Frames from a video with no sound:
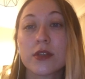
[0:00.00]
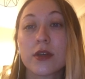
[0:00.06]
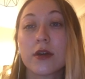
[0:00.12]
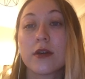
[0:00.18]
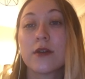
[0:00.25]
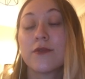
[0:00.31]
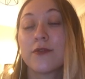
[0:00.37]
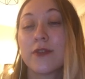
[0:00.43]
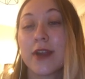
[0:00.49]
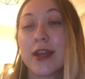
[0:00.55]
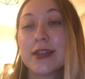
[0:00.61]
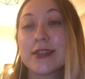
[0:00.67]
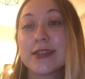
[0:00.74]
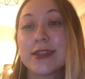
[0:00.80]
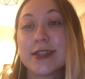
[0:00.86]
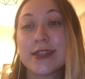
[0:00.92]
friends
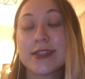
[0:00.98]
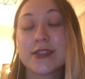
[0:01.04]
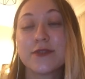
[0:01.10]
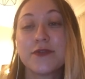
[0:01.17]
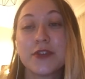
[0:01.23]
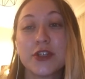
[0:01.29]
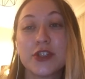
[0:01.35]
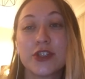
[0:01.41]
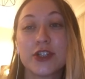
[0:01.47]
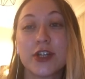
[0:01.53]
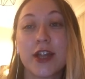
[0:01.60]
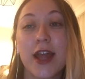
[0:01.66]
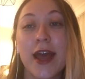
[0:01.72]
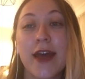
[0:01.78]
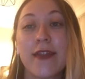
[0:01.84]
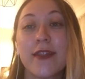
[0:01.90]
list feature
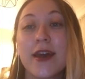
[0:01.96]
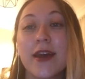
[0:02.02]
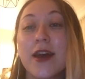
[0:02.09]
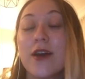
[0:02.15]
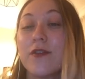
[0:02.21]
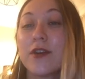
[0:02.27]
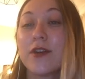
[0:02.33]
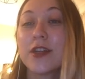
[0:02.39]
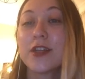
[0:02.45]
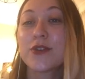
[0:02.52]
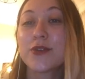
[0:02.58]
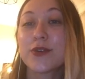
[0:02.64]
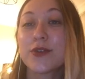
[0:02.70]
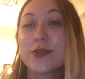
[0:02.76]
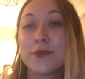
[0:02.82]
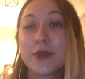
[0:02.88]
and what it could
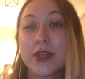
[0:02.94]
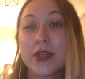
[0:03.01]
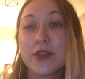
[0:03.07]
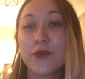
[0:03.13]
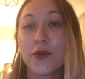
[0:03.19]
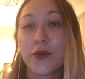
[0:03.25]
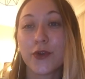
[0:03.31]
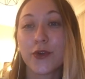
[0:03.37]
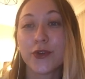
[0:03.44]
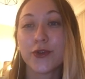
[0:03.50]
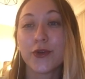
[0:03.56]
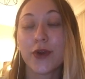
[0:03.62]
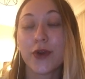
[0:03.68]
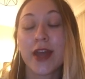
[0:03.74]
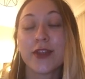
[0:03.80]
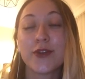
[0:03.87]
mean for you
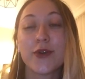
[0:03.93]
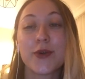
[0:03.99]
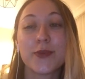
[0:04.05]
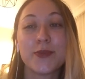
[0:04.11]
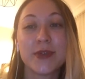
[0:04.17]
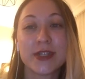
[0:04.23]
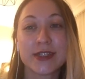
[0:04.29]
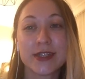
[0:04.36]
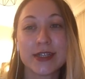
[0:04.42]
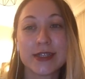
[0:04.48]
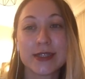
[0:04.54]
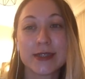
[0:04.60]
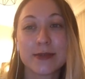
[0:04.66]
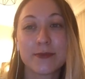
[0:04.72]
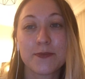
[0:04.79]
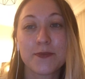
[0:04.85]
and your business.
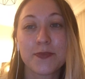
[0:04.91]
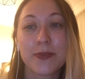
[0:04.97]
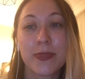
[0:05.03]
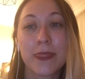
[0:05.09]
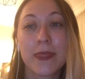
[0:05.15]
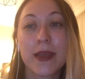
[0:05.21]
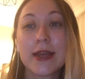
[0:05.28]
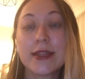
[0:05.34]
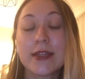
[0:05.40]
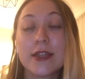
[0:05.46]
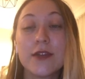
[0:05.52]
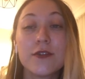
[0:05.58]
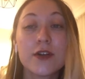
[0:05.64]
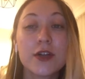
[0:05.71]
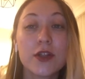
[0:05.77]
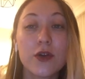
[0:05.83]
The new
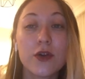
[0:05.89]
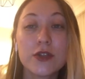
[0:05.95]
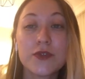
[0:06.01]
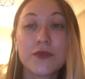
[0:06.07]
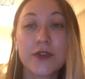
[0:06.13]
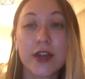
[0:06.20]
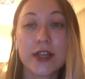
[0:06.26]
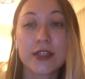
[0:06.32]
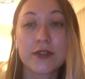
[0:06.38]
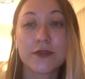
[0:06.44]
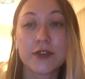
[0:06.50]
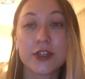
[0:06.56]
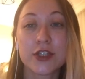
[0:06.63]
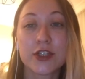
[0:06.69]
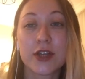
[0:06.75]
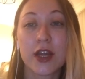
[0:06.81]
close friends
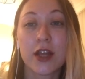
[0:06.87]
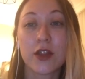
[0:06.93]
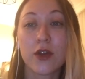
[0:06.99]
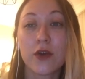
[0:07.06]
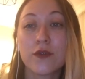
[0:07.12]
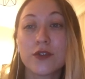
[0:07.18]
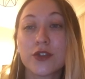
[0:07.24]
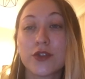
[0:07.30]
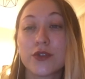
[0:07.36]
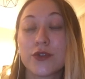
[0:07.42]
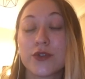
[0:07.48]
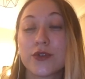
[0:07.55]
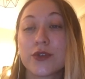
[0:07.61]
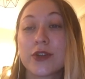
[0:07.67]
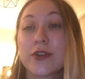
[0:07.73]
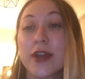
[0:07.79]
feature allows you to
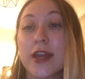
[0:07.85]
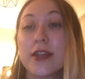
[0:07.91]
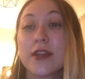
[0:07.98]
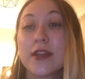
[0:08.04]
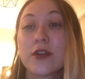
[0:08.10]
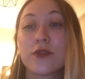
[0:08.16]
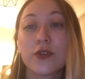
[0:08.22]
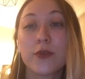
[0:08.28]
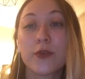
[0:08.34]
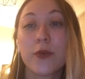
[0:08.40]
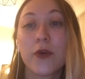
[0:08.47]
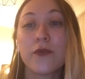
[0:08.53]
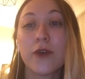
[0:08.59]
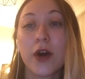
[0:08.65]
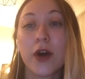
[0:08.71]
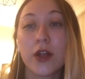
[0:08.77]
create a group of
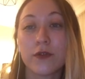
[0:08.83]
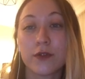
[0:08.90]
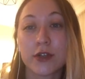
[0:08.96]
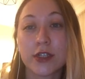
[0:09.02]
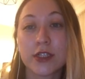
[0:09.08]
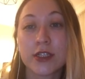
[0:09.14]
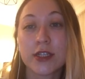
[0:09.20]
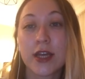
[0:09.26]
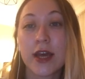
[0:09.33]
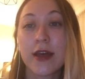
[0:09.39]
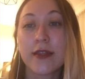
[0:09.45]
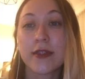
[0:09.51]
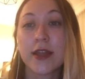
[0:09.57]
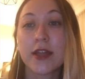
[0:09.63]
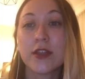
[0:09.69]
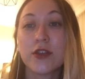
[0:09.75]
followers
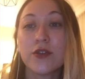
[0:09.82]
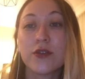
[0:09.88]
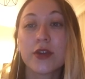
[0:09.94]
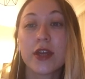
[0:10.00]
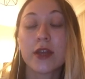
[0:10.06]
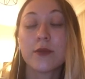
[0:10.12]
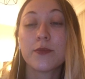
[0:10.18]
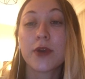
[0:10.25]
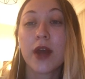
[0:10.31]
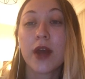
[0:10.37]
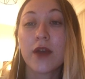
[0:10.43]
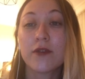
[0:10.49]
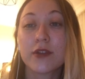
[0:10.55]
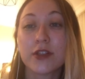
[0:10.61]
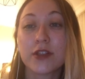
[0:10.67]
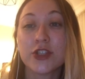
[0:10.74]
that you can
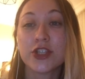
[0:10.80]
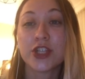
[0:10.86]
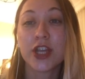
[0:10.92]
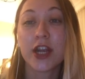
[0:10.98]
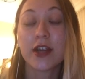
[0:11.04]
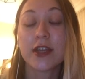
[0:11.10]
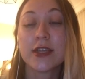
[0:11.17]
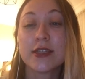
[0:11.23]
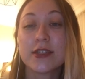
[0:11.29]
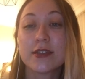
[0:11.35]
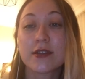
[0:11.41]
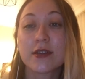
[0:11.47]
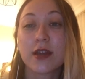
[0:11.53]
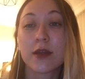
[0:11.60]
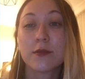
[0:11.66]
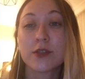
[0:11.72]
privately share
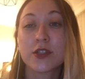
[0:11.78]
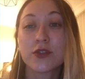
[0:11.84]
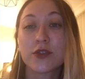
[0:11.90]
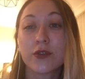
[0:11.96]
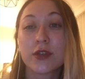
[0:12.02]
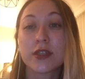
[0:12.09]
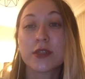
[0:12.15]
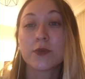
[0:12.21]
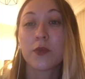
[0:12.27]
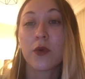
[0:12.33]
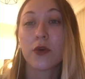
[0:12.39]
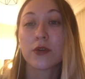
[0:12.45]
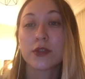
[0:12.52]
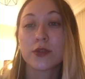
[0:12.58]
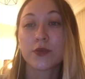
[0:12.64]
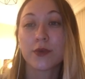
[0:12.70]
Instagram stories posts
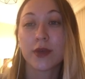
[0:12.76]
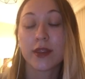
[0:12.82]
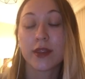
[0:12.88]
with.